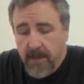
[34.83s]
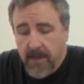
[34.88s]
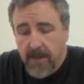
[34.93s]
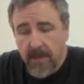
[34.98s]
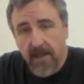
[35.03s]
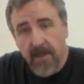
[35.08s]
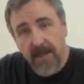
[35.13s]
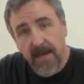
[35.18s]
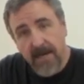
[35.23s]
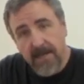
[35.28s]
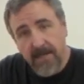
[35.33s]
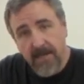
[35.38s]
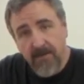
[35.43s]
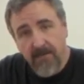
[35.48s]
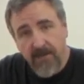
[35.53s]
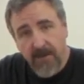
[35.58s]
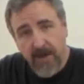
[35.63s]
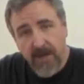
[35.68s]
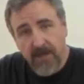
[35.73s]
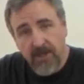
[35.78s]

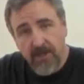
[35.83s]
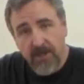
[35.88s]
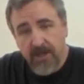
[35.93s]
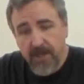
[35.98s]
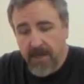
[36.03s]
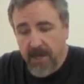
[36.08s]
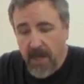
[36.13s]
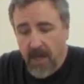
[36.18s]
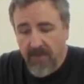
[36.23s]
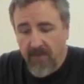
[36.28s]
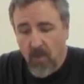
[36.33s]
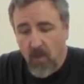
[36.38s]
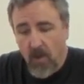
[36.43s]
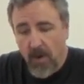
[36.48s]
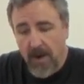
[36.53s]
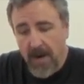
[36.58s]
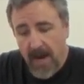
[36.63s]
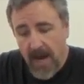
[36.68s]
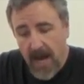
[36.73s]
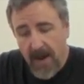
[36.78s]
collected fish, and if it
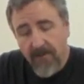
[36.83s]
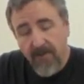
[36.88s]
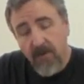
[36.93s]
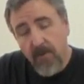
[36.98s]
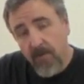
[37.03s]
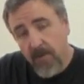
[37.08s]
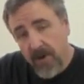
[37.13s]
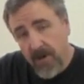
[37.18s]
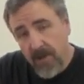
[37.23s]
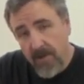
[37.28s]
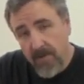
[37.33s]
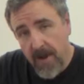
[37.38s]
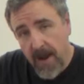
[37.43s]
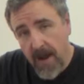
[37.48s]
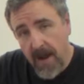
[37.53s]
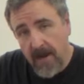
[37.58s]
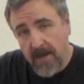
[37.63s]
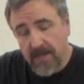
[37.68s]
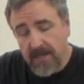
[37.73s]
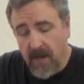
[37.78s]
were not for breather
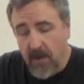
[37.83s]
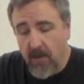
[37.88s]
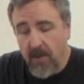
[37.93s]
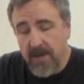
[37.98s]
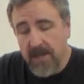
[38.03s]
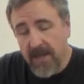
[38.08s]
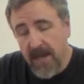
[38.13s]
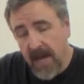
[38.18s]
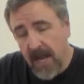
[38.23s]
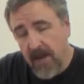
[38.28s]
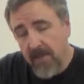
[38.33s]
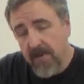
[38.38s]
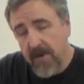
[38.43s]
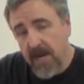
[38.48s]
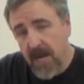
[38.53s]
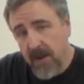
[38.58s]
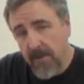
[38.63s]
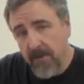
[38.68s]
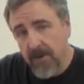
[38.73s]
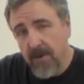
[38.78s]
bags, I would not have
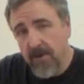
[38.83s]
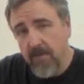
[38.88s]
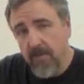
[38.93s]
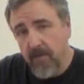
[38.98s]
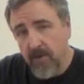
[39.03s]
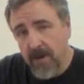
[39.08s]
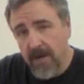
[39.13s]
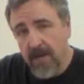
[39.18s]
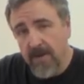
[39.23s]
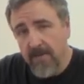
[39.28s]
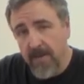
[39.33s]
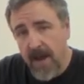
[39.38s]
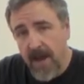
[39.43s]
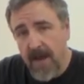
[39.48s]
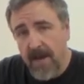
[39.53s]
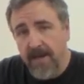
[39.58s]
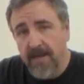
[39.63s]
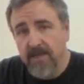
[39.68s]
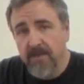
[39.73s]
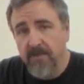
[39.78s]
been able to bring
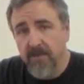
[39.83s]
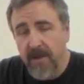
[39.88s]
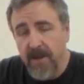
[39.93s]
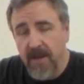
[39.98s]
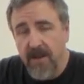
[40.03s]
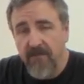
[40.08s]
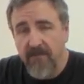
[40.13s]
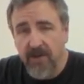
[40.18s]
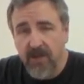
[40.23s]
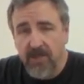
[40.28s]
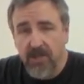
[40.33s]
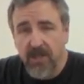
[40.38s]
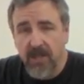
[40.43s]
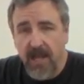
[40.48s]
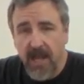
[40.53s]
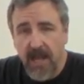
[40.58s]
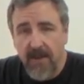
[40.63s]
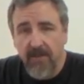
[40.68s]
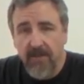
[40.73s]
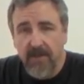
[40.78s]
back as many fish
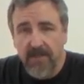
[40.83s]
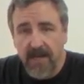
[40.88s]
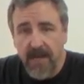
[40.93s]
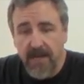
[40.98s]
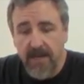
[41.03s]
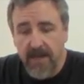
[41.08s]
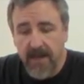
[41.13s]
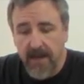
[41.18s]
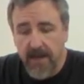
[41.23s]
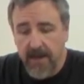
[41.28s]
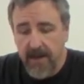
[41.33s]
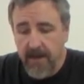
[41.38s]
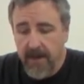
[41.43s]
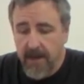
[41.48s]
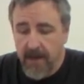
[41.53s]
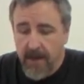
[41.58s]
alive as I did.